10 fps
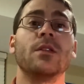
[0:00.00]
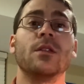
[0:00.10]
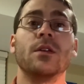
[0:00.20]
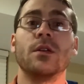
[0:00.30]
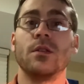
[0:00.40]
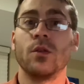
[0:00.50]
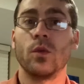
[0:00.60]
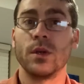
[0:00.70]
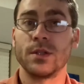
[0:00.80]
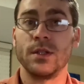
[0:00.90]
the
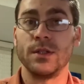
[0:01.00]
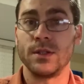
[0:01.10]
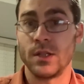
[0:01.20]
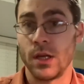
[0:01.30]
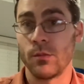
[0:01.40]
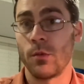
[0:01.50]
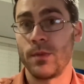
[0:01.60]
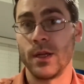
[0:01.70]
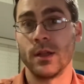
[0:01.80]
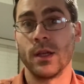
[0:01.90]
whiskey seem
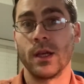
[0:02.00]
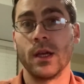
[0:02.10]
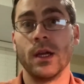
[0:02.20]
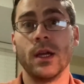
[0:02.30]
appealing,